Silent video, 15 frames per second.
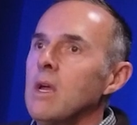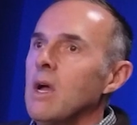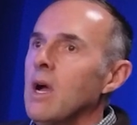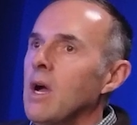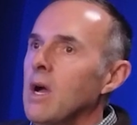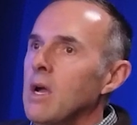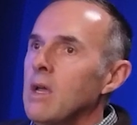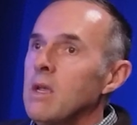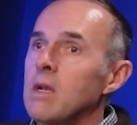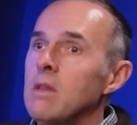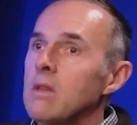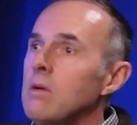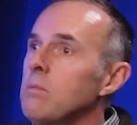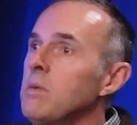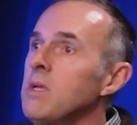and a
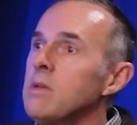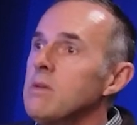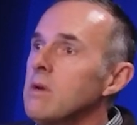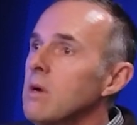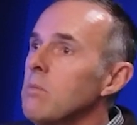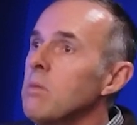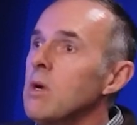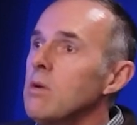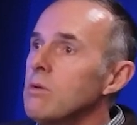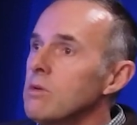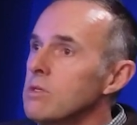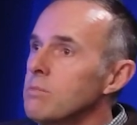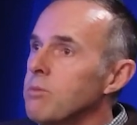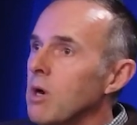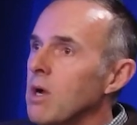little bit to our
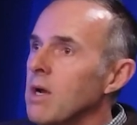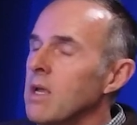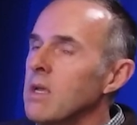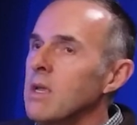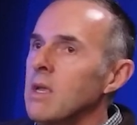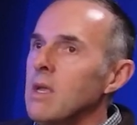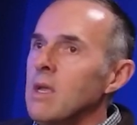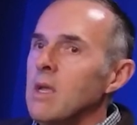brokerage product.